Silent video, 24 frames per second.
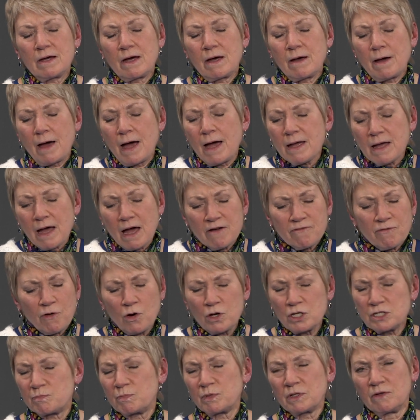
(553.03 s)
I've
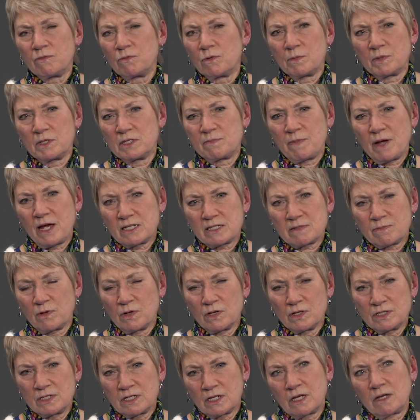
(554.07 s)
always believed women's basketball
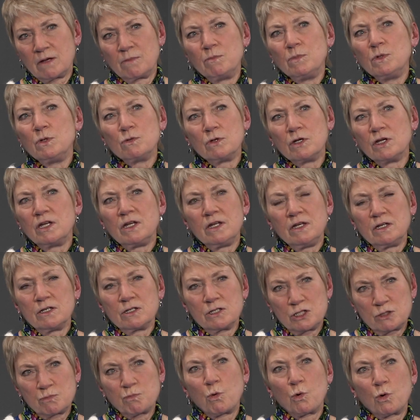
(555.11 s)
is a community
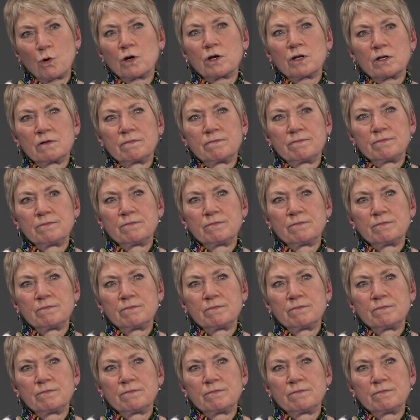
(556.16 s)
sport,